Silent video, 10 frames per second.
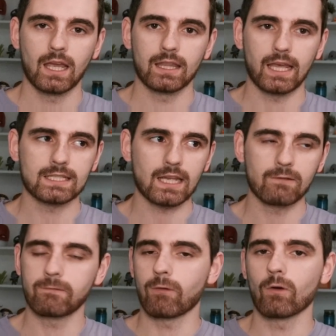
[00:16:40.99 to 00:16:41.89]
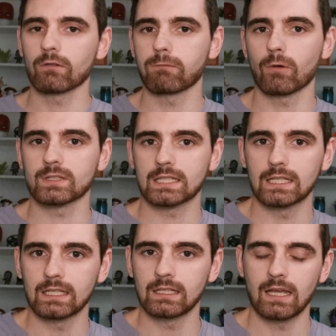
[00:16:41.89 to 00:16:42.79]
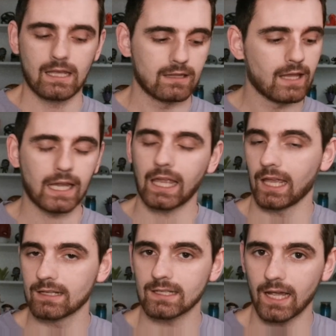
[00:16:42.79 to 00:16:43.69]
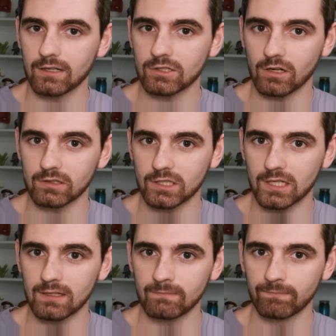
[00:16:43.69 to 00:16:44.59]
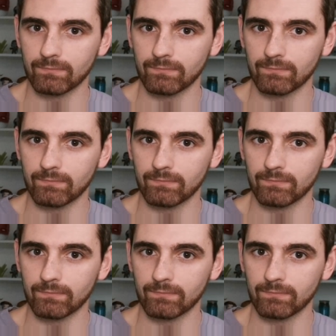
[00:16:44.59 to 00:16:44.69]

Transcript: That's a 4/14 that can't die to Shang-Chi